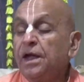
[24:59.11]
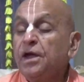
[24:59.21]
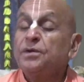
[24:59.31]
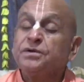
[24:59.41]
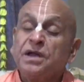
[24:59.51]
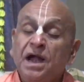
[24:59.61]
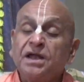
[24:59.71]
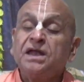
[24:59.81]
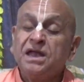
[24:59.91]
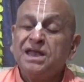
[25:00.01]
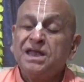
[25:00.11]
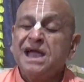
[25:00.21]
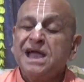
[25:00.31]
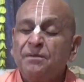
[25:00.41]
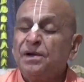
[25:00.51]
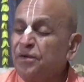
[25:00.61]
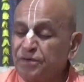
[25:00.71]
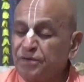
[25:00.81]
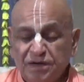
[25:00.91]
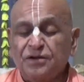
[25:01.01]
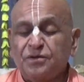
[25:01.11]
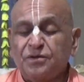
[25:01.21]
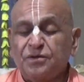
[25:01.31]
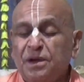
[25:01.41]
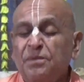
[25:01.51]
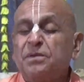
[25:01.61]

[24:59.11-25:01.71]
It was not in India, but now it's also becoming